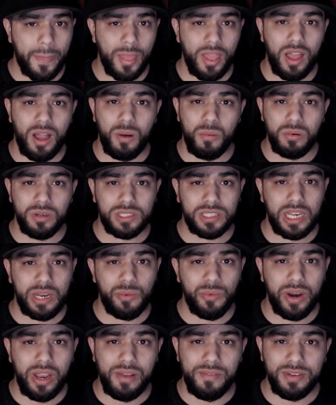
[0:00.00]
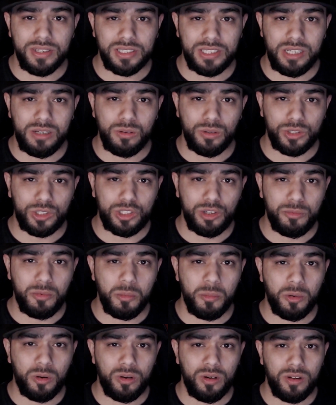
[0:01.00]
I would say Ravens Eagles Super
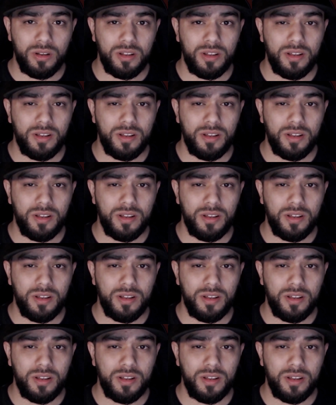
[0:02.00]
Bowl.